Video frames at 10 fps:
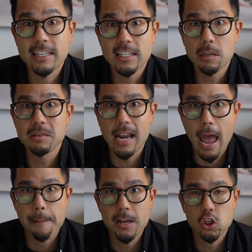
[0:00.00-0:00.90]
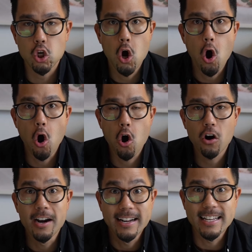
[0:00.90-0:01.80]
Systems and habits
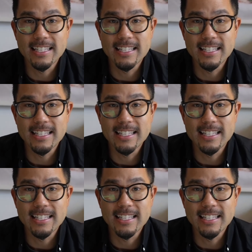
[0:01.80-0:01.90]
are the